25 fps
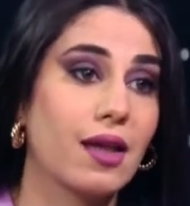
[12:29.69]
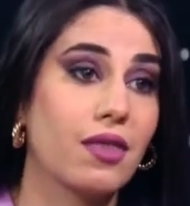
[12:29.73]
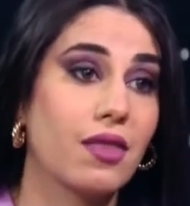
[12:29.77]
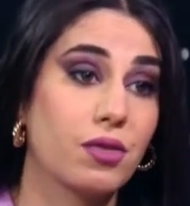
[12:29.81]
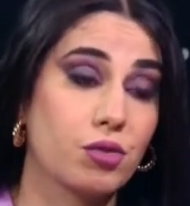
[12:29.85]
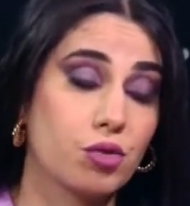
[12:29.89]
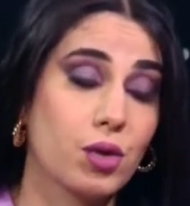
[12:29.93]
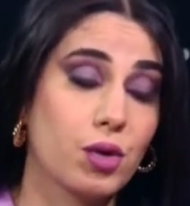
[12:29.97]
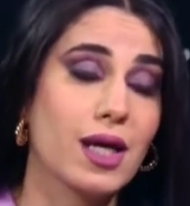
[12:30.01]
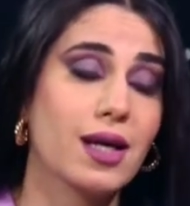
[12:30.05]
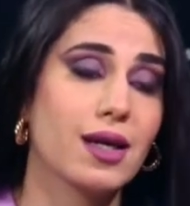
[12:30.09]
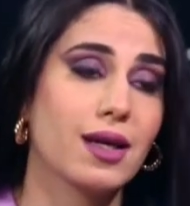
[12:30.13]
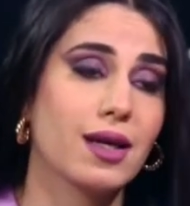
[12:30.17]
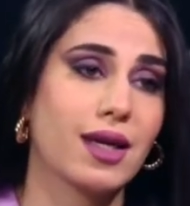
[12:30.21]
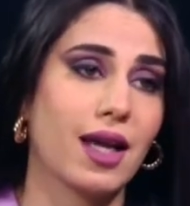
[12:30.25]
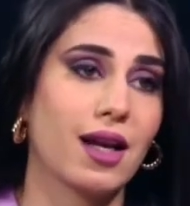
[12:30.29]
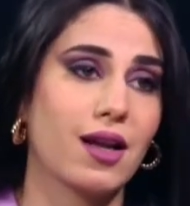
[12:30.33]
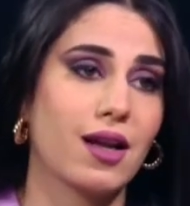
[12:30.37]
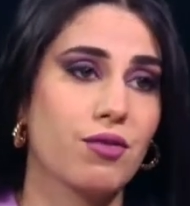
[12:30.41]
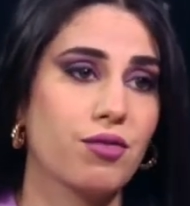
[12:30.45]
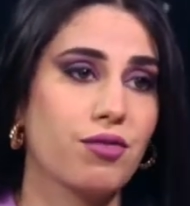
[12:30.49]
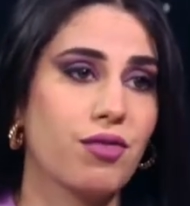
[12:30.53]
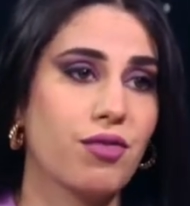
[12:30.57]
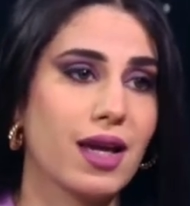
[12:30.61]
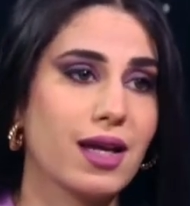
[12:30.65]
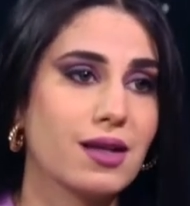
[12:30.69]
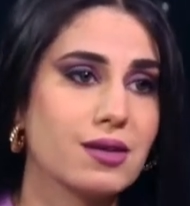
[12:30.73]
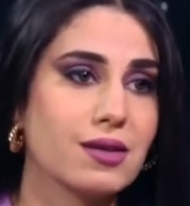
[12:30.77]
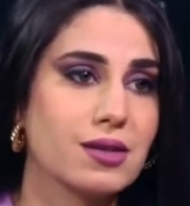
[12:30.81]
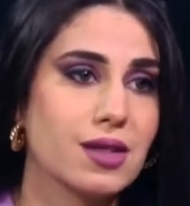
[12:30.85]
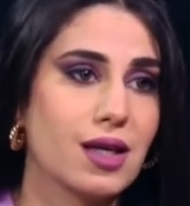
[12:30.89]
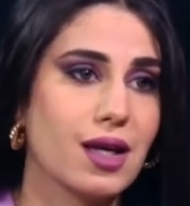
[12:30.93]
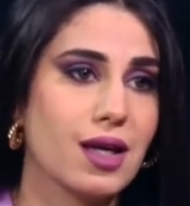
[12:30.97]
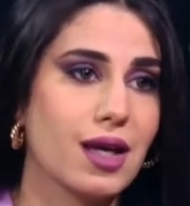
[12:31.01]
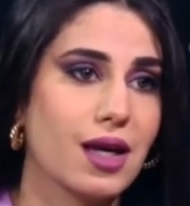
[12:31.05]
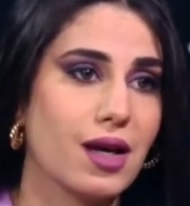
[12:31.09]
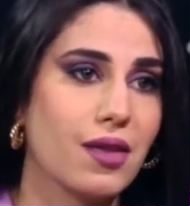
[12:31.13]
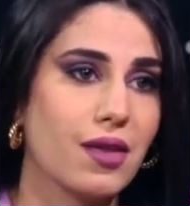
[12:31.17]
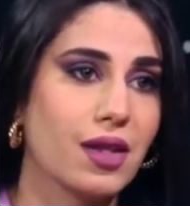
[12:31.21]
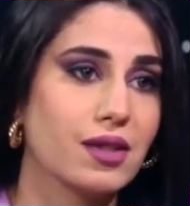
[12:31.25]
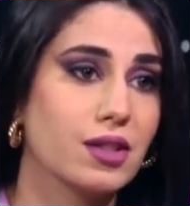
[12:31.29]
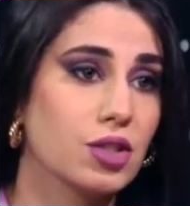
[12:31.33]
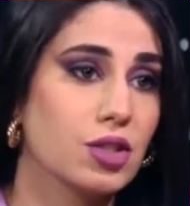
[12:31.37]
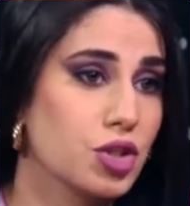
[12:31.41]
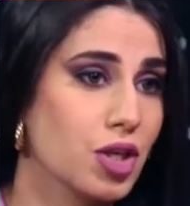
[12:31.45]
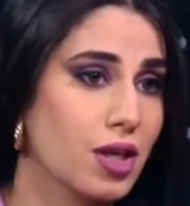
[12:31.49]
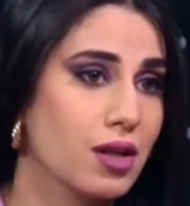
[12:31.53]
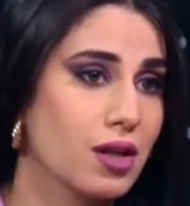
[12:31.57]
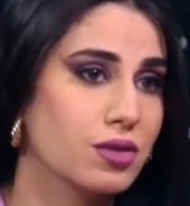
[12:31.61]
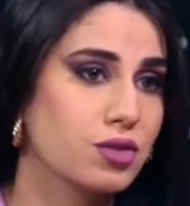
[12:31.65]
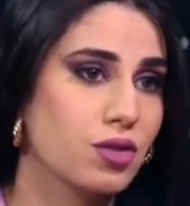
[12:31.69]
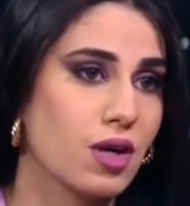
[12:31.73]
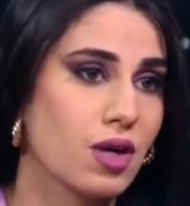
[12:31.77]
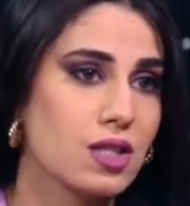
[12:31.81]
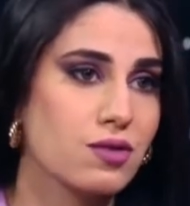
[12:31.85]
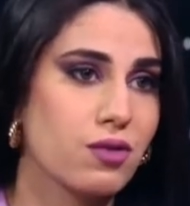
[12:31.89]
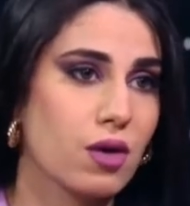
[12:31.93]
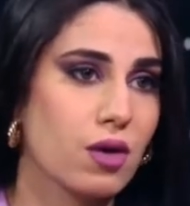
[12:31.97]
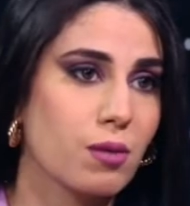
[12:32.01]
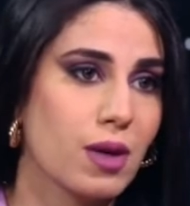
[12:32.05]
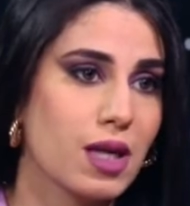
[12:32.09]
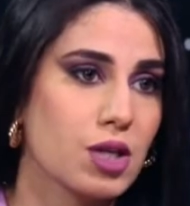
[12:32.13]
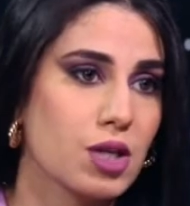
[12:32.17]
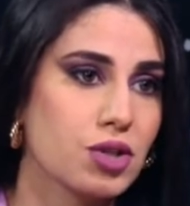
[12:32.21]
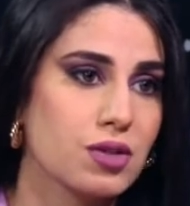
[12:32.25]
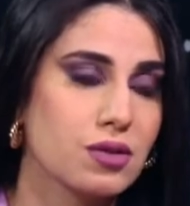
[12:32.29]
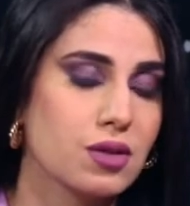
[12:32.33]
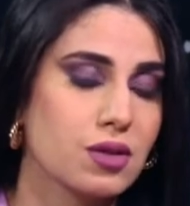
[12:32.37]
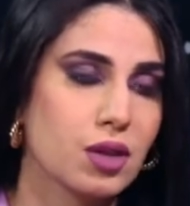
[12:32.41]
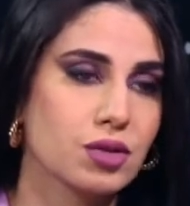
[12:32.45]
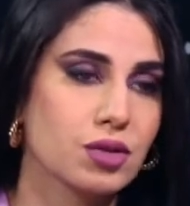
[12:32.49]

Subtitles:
training can affect the digital transformation, Doctor?